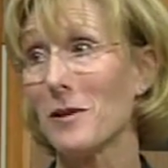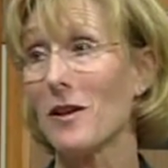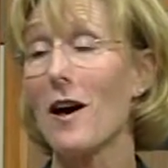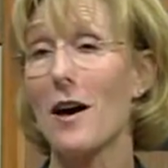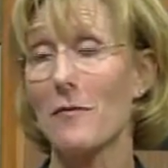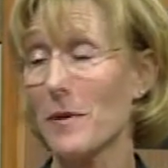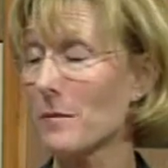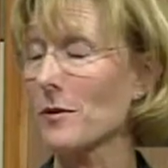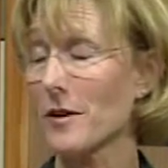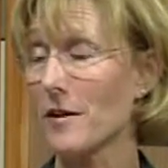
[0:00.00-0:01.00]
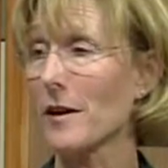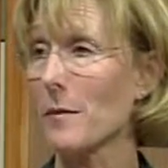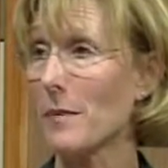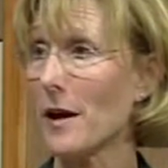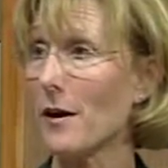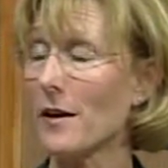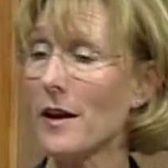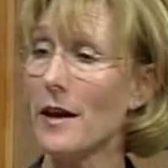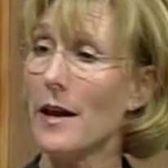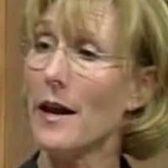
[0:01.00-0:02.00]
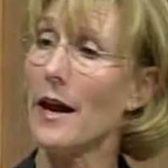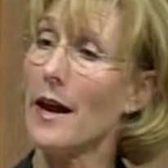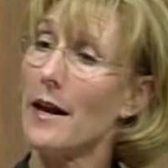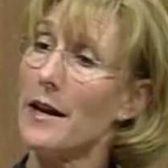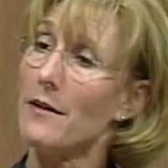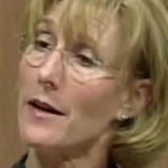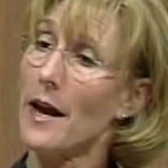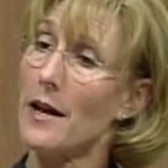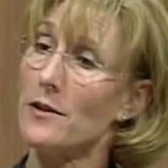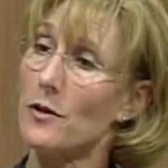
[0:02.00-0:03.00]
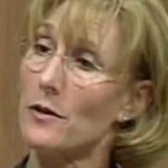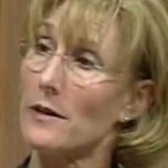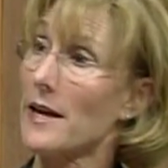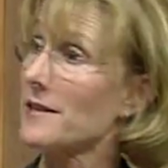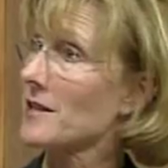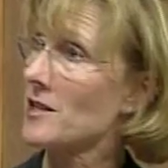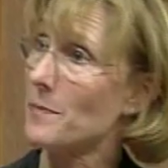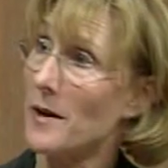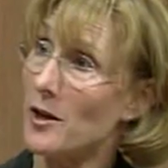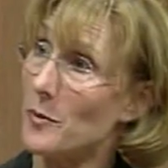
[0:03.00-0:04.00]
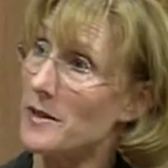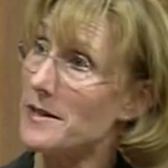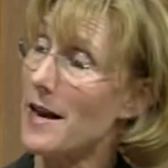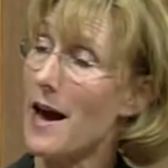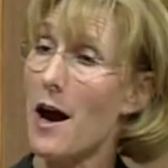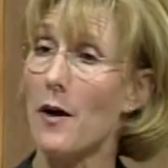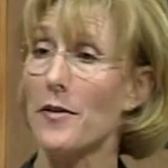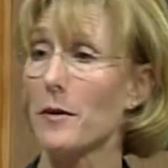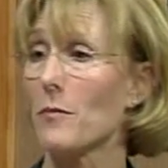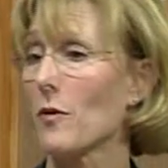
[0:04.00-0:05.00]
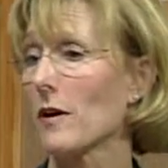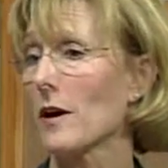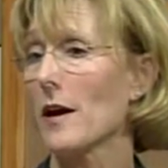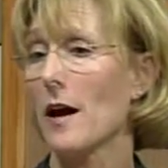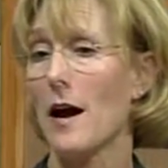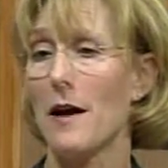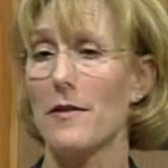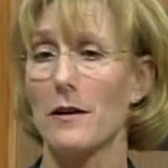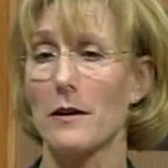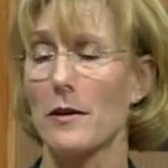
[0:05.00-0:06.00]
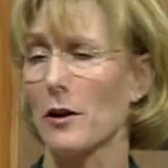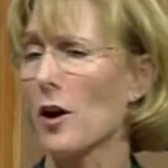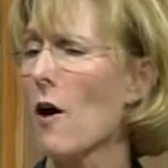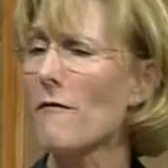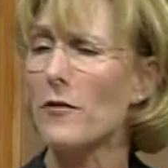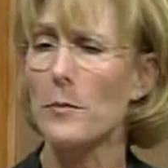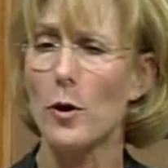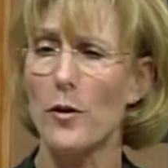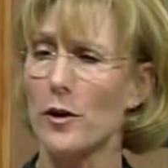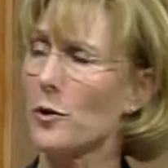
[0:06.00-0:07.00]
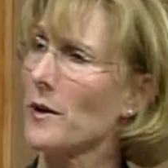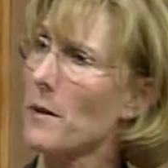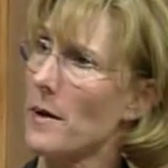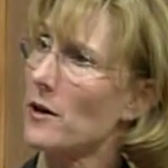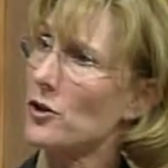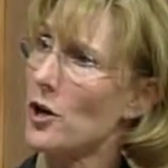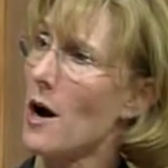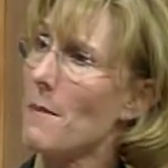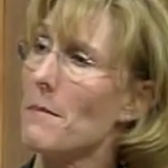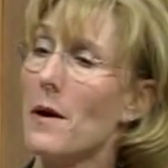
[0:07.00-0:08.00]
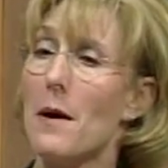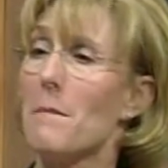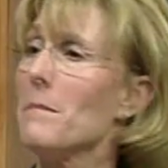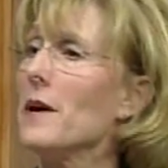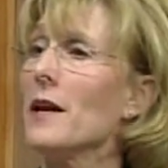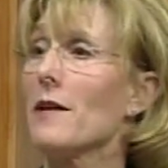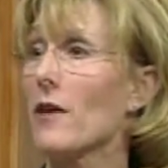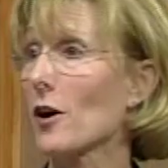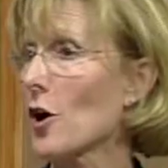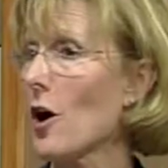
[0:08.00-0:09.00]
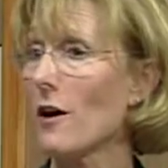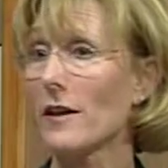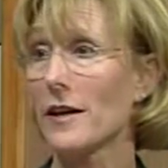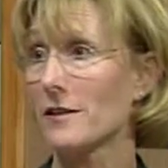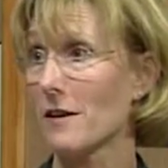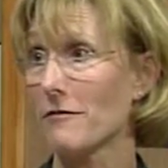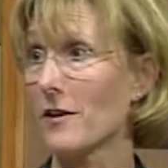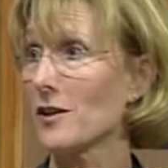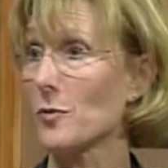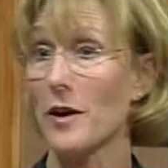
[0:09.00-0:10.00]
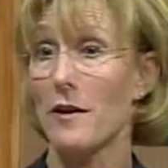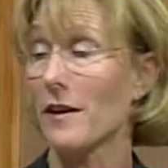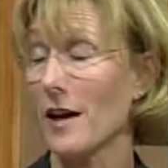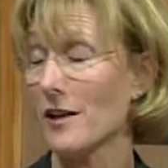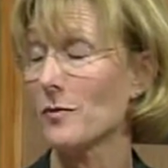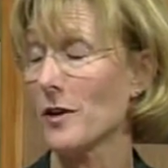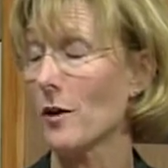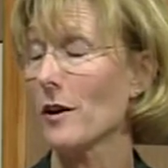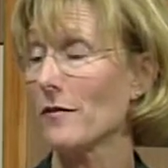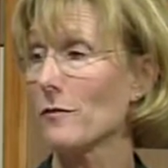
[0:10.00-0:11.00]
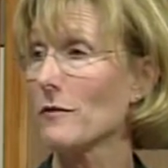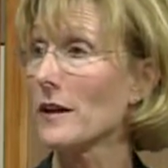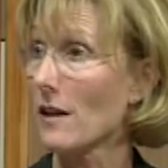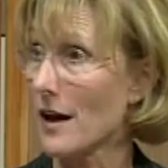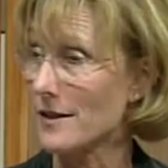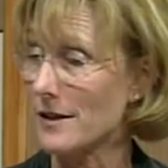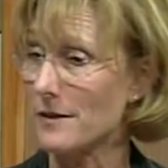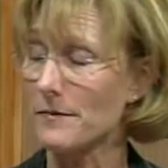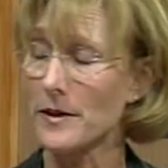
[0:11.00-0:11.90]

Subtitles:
A lot of people are hearing impaired. And hearing aids are less conspicuous now. They're more, they're comfortable. They're doing a better job. Many of our colleagues and our friends wear hearing aids and we don't even realize it.